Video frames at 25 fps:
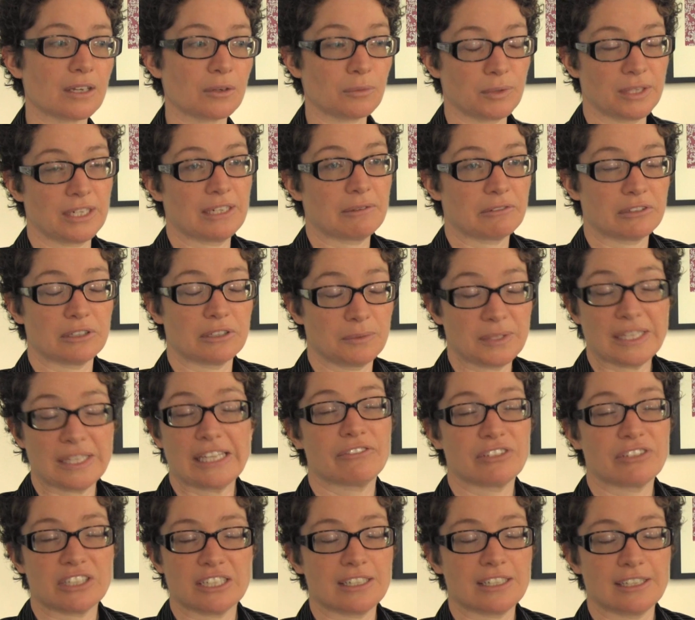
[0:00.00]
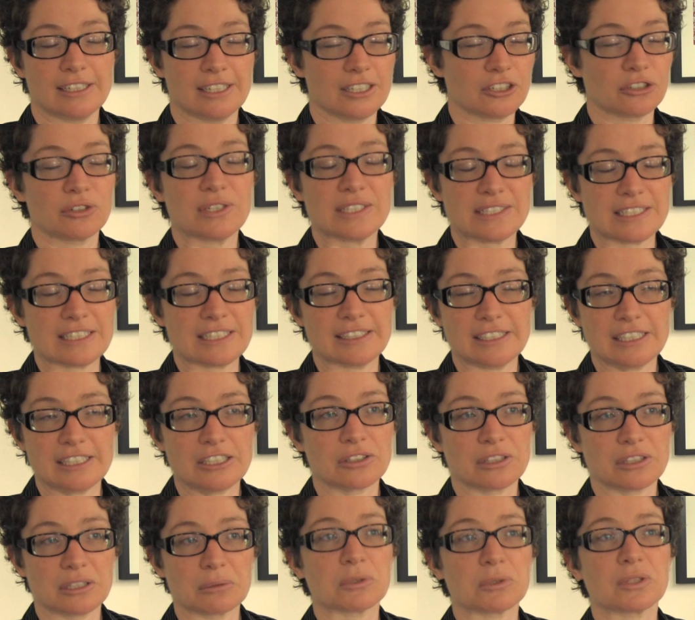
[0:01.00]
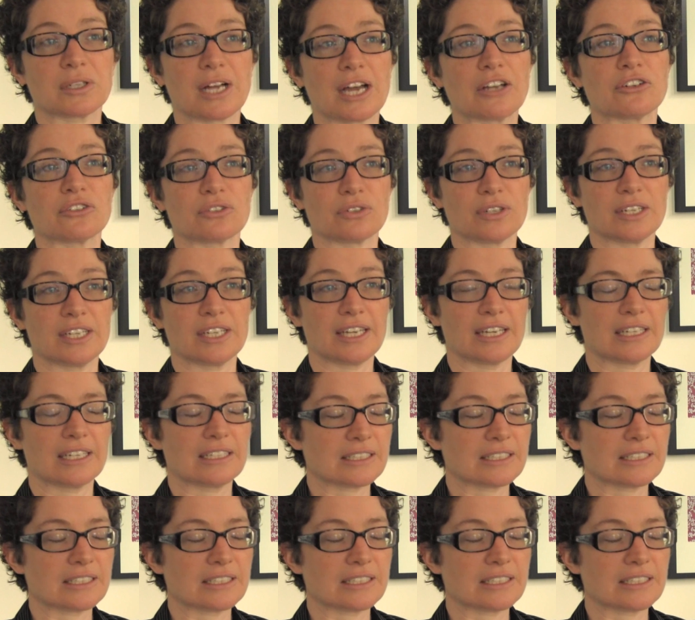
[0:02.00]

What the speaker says: We live in an increasingly neoliberal country,